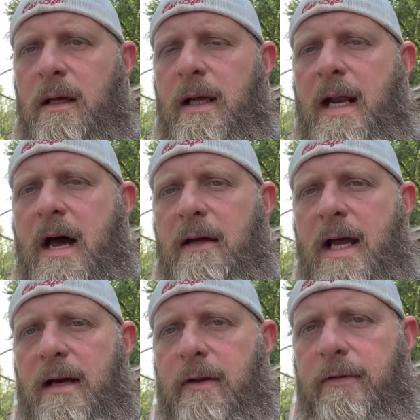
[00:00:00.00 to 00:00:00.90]
And I'll
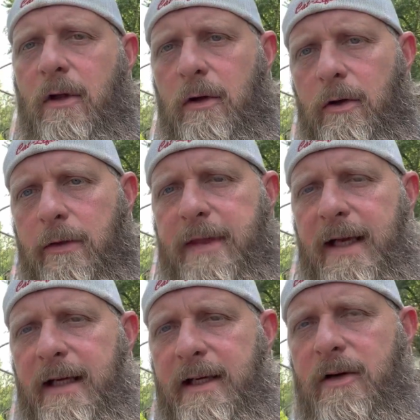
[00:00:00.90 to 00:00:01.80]
kind of throw a little
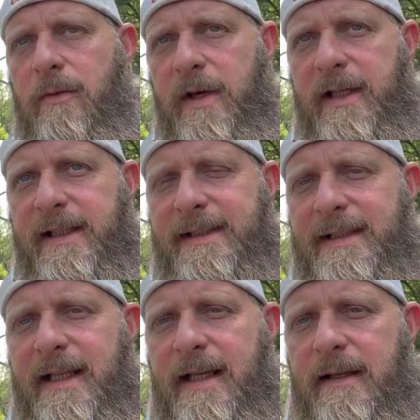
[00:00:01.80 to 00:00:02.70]
thing in here where you can
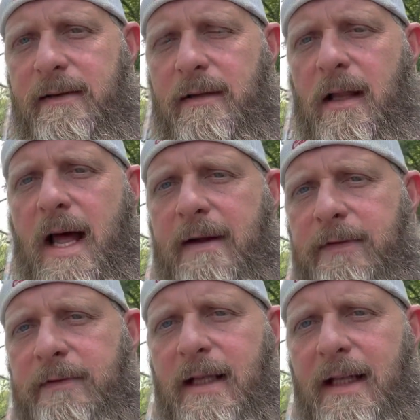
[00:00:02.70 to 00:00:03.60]
see the
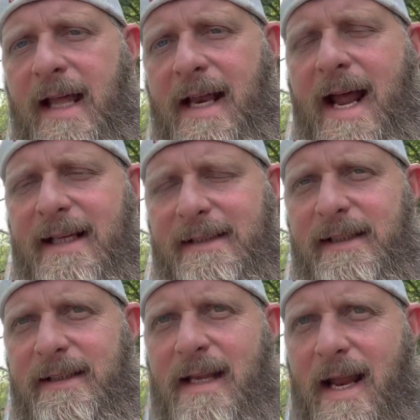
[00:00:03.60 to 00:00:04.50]
life of the lead
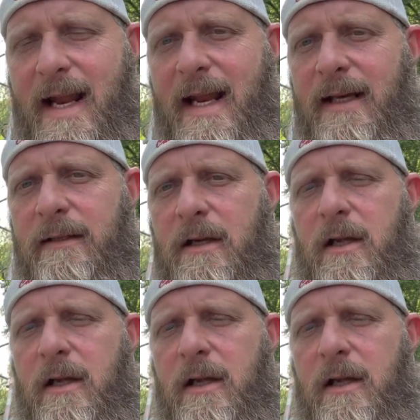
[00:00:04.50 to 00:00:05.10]
acid and